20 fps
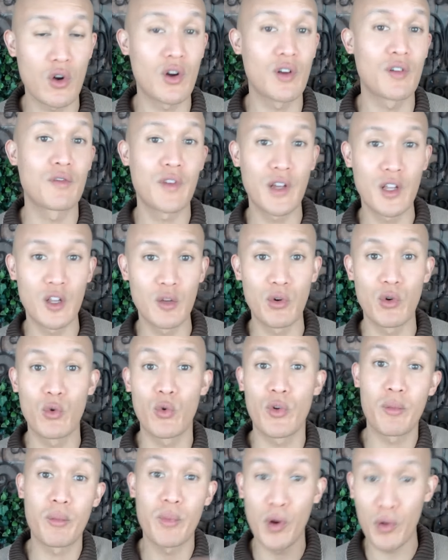are available
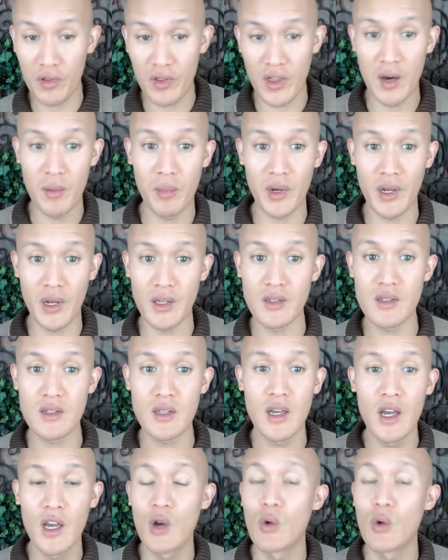with both companies.